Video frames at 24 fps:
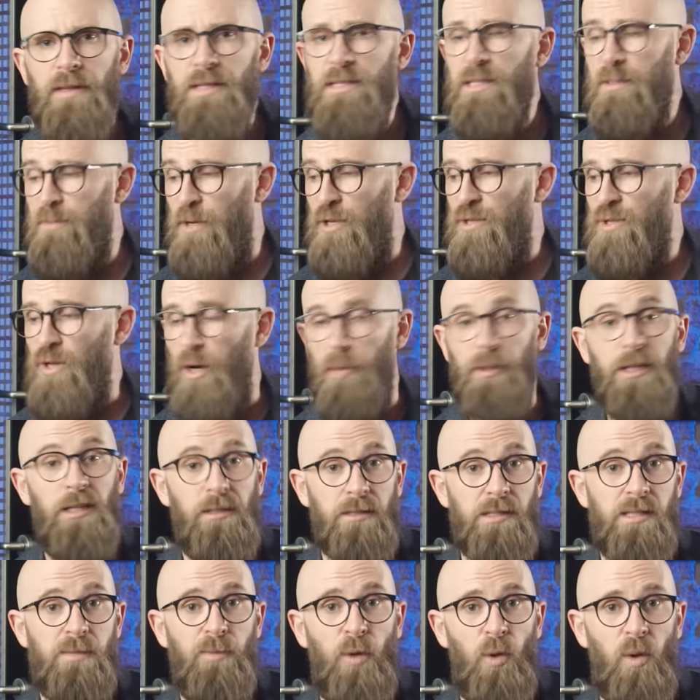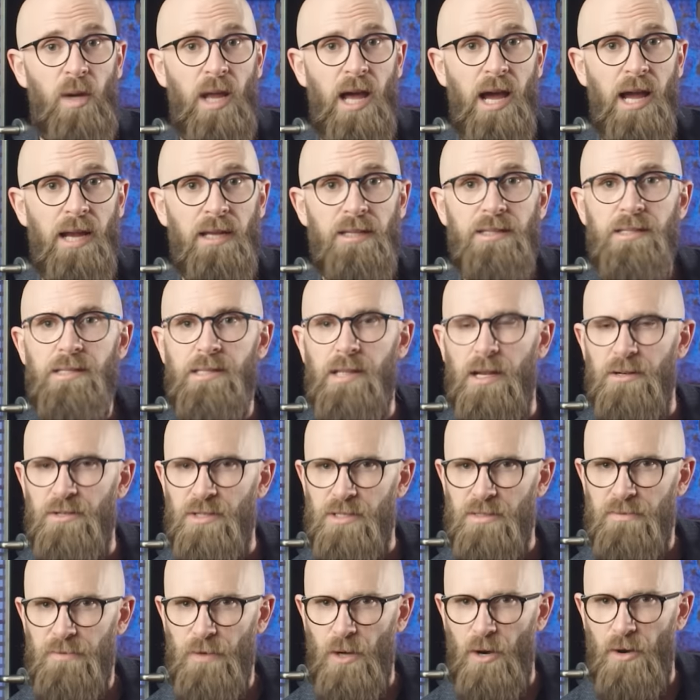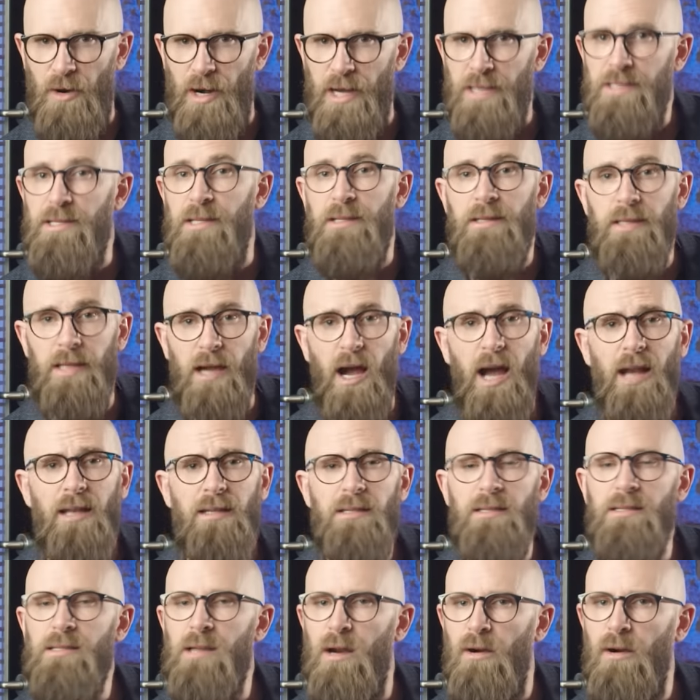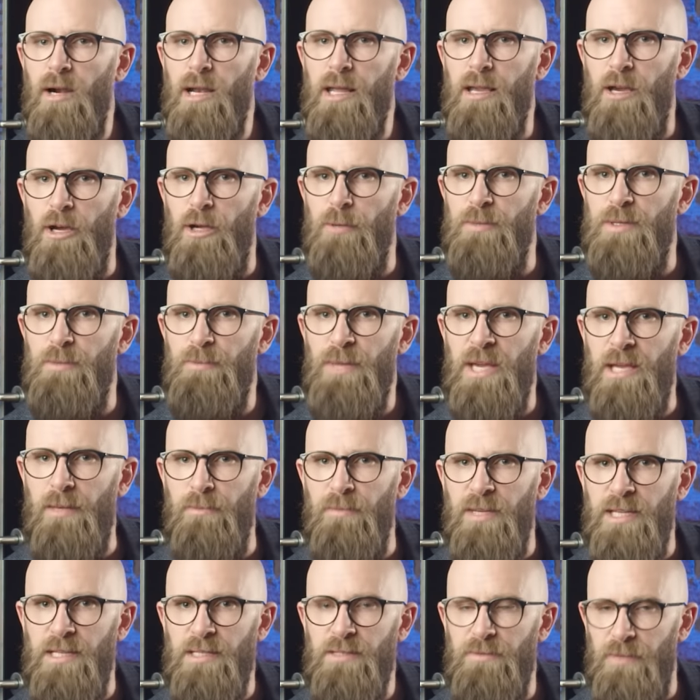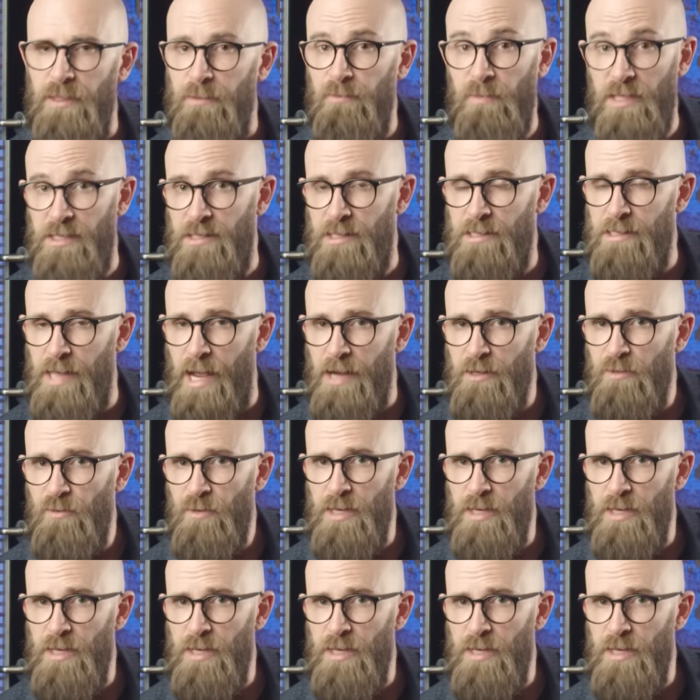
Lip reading: This is most common on small islands such as Flores, and the island is currently home to pygmies for this exact